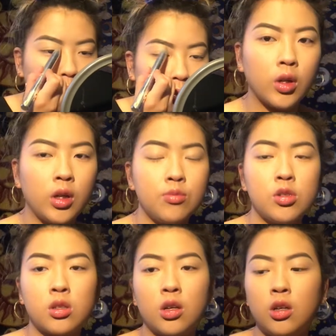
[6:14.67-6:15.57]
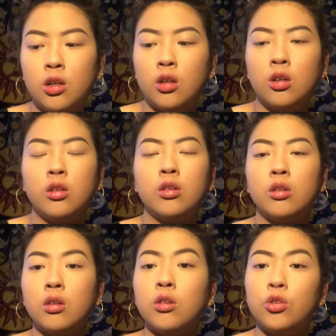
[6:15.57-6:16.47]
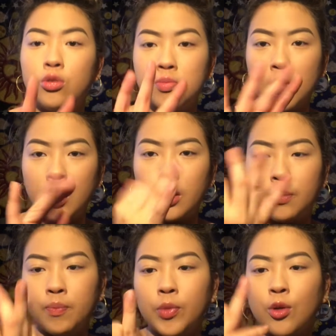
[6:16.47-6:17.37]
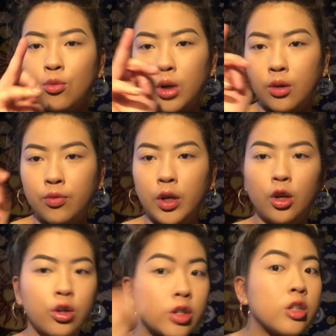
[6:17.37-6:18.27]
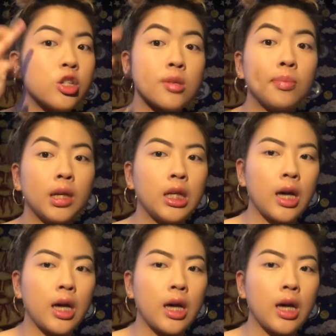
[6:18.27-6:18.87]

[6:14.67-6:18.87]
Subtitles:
I'm just gonna use my ring finger to just blend